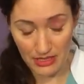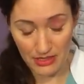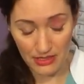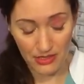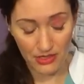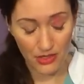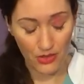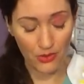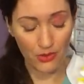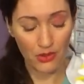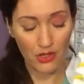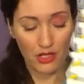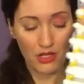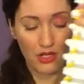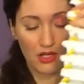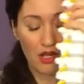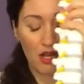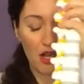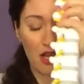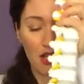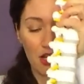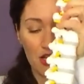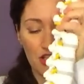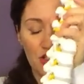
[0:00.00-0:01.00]
So
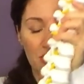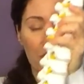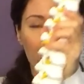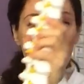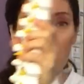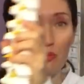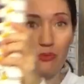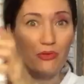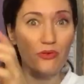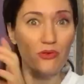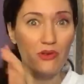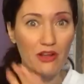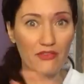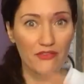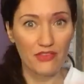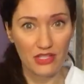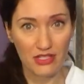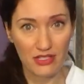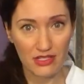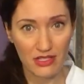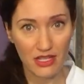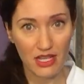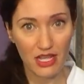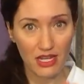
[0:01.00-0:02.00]
I just want to
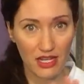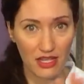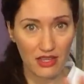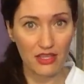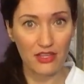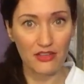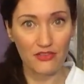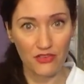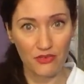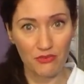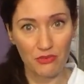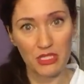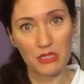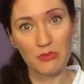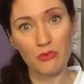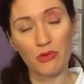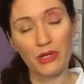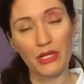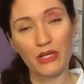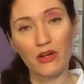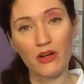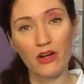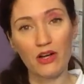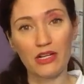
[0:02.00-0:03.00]
preface anything from this
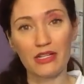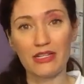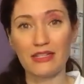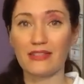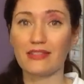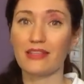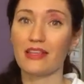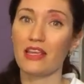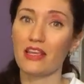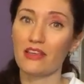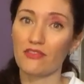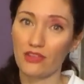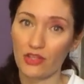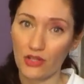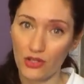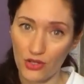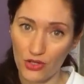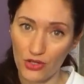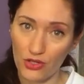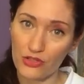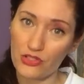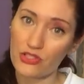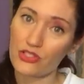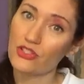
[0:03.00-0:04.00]
point on is, if it
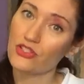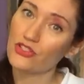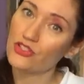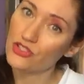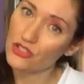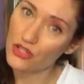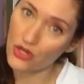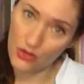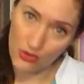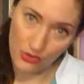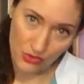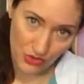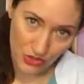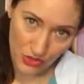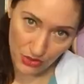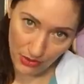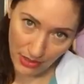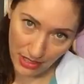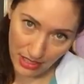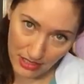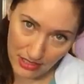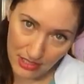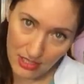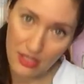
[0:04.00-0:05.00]
hurts, don't do
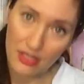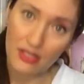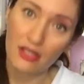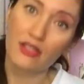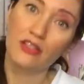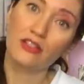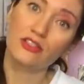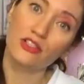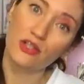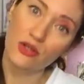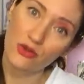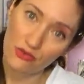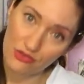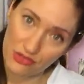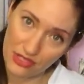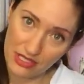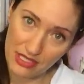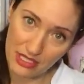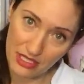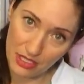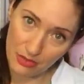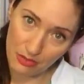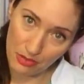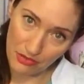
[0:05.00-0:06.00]
it. Go
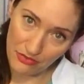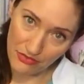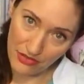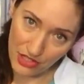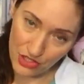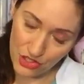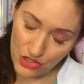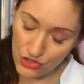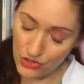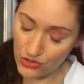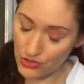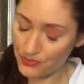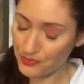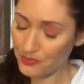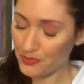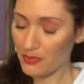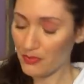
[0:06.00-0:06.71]
seek a professional.